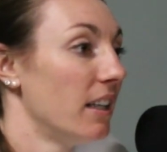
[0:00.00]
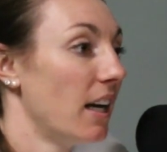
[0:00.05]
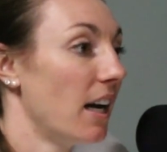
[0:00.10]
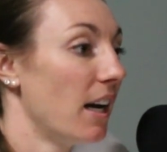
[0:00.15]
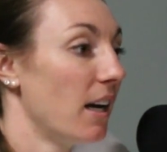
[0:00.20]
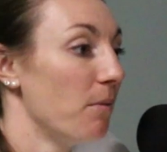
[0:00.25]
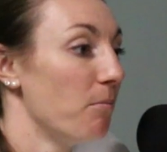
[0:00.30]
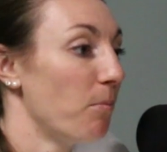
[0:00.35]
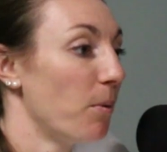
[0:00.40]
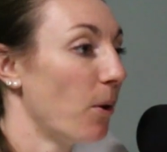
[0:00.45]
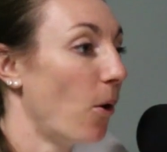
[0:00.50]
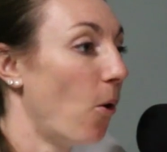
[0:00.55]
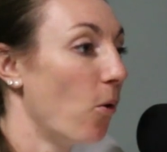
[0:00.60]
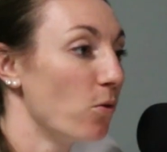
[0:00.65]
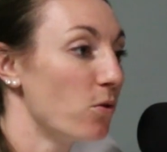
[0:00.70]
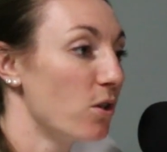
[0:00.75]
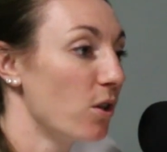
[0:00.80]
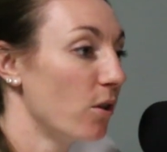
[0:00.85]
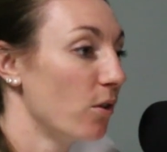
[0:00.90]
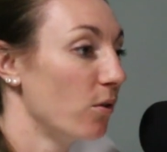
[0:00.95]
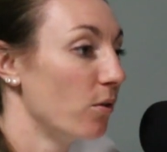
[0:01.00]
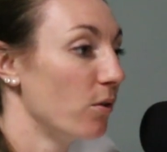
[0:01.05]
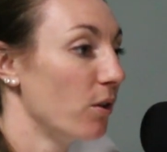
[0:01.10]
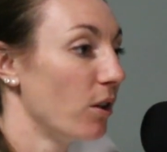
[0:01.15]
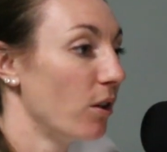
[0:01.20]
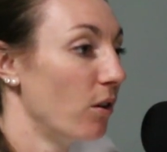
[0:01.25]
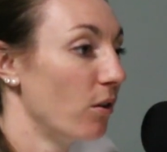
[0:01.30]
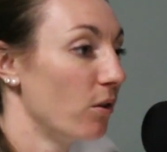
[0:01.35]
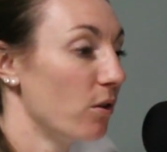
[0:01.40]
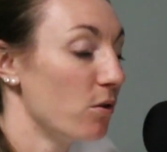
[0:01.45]
But also,
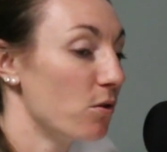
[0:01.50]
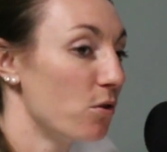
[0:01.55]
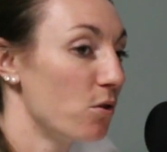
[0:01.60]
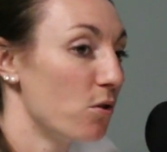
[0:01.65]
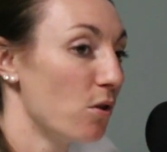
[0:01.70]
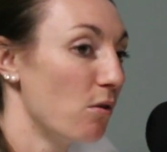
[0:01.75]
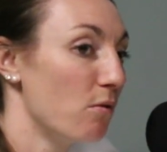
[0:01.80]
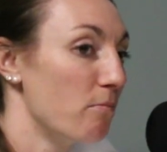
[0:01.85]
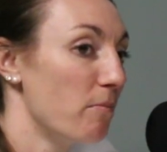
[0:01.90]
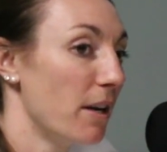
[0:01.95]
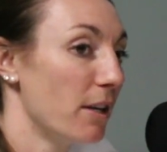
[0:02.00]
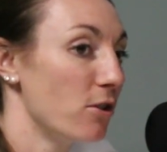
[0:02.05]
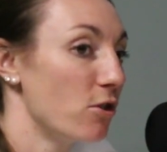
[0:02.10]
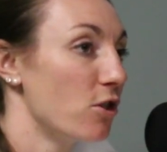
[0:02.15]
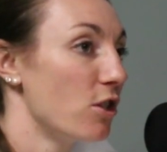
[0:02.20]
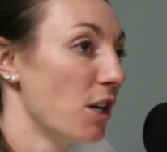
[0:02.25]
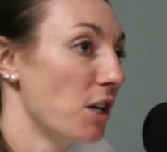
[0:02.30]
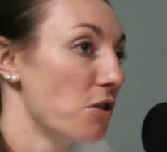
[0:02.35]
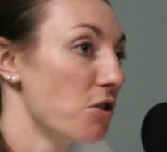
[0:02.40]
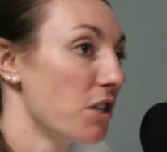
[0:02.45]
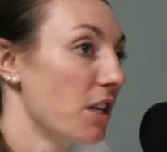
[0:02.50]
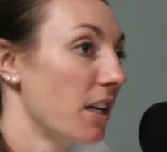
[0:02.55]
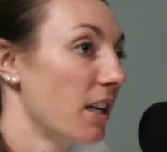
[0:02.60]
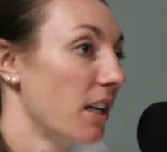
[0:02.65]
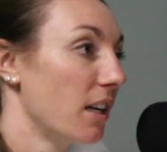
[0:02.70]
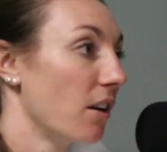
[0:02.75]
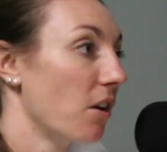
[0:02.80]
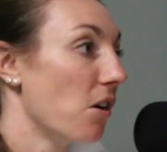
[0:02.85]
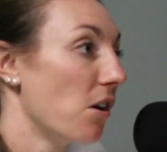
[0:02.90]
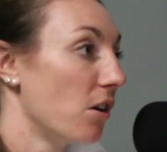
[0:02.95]
there's so much changing
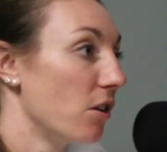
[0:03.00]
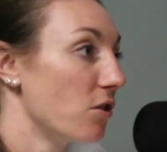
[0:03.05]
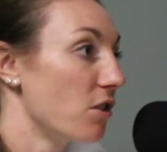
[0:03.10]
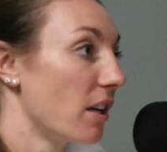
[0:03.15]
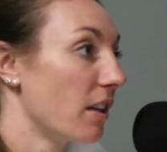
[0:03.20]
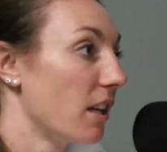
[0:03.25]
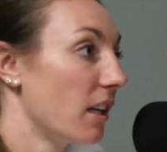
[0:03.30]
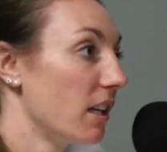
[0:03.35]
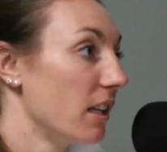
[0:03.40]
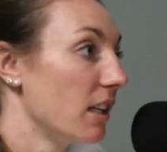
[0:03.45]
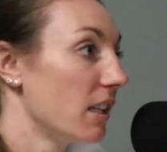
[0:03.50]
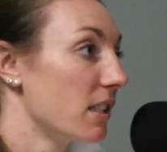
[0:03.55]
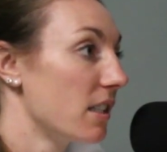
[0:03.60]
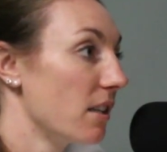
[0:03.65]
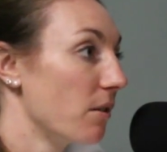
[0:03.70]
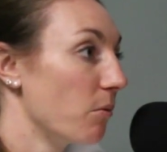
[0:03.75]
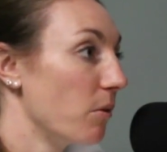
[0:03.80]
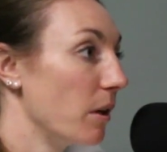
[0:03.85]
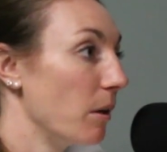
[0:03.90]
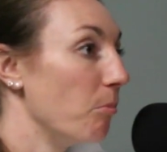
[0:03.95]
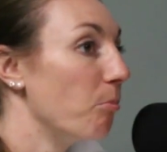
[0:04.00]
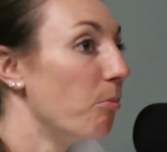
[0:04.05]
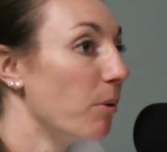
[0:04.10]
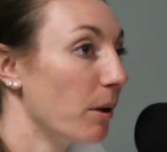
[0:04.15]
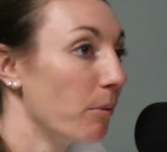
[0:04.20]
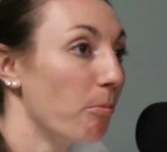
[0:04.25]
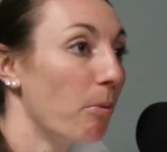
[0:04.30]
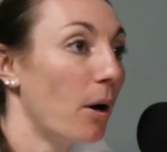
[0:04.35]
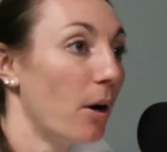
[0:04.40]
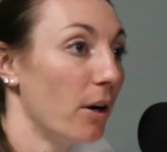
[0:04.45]
in college athletics that we're a
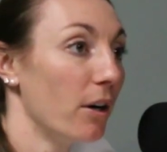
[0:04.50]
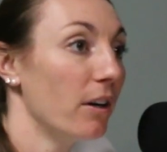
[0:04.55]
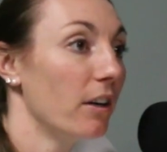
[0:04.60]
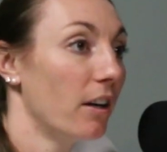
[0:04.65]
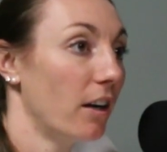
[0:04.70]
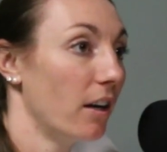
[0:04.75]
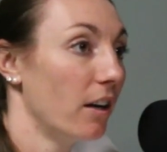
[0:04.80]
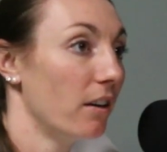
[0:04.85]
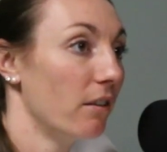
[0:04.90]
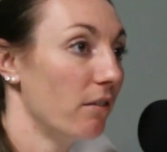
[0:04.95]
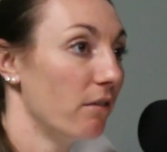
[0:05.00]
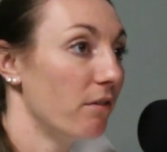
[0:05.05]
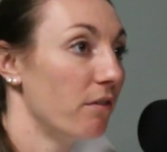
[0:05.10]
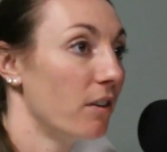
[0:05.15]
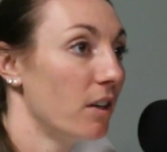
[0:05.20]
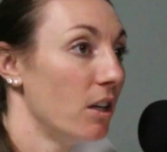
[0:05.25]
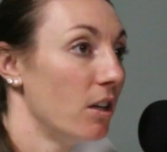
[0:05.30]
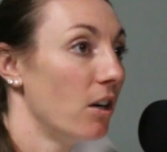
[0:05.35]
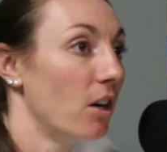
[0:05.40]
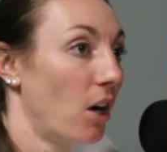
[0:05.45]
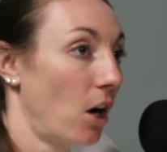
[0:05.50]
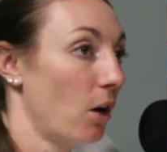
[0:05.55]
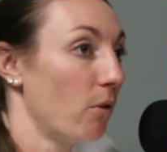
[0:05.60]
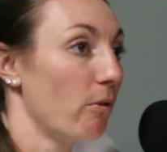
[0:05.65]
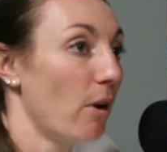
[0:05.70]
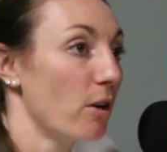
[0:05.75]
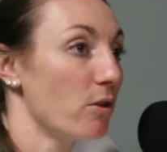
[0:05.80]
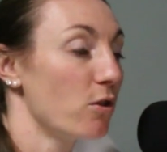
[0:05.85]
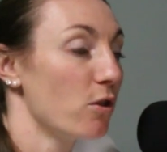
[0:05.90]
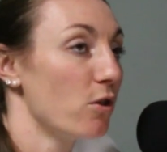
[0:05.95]
big part of our
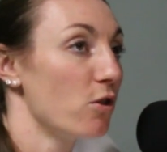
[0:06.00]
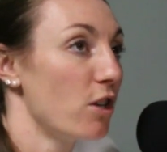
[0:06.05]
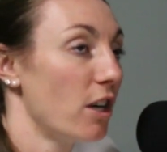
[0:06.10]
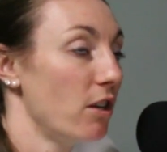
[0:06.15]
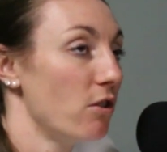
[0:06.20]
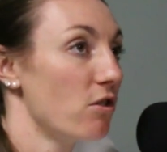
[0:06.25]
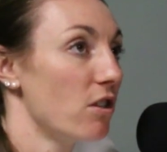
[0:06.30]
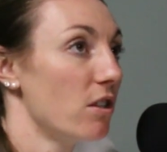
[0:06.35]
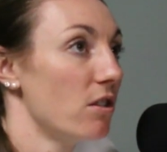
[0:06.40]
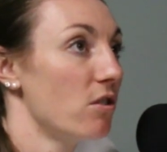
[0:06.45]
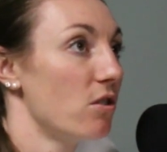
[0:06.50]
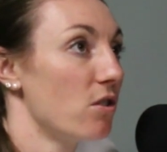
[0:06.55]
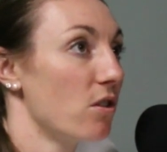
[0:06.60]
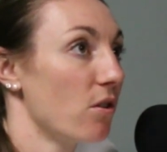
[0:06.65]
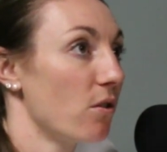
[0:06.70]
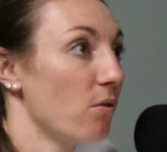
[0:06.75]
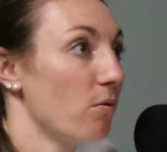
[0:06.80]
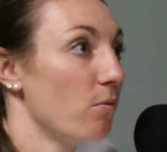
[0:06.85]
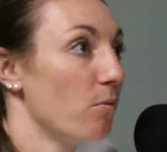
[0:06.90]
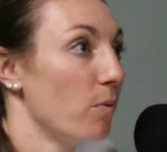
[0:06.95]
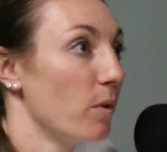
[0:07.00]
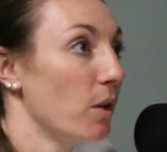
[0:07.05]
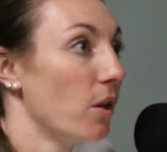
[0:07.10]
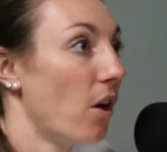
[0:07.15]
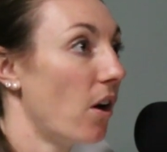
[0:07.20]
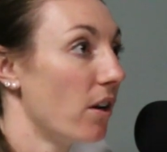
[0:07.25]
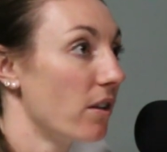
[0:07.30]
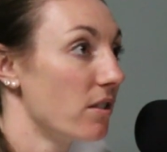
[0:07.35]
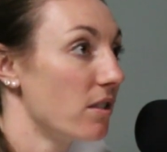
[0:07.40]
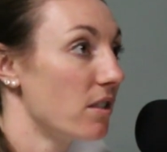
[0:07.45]
roster changes. So we
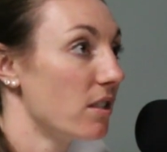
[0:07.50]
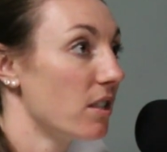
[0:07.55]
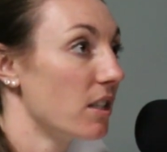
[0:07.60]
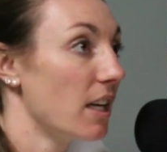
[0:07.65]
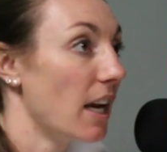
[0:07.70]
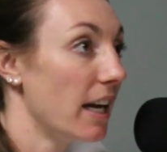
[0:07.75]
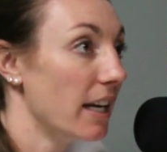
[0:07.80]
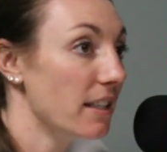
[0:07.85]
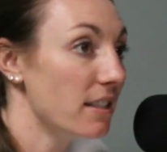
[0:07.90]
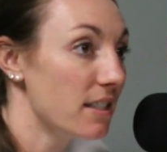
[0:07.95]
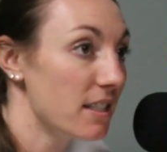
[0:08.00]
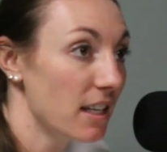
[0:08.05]
lost 9